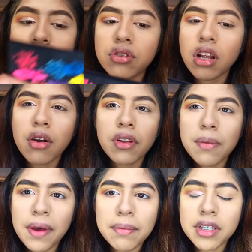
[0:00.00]
it's not
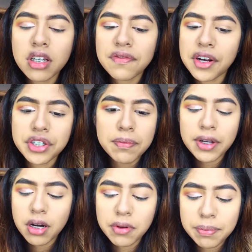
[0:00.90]
really pigmented if I try and
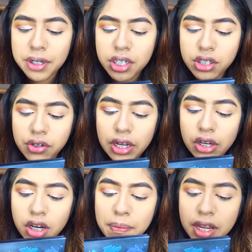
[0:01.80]
pick it up with the brush, so I
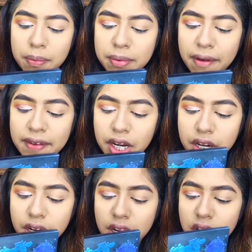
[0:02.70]
literally pick it up with my
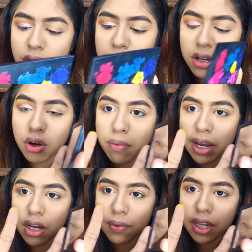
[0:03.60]
finger, and I'm gonna go
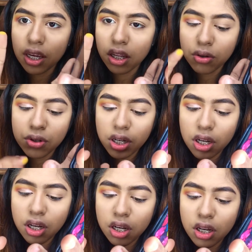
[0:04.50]
back in with that yellow
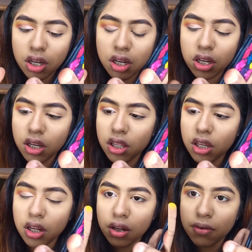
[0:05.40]
shade.
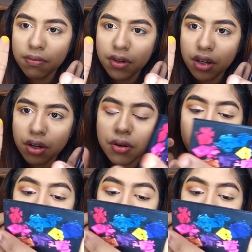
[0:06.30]
Like, there you go.